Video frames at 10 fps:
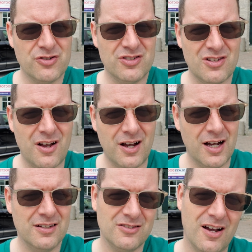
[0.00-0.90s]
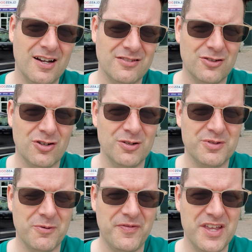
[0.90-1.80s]
size in
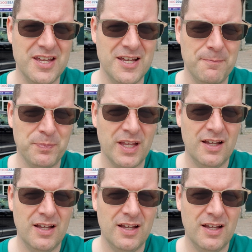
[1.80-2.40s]
terms of the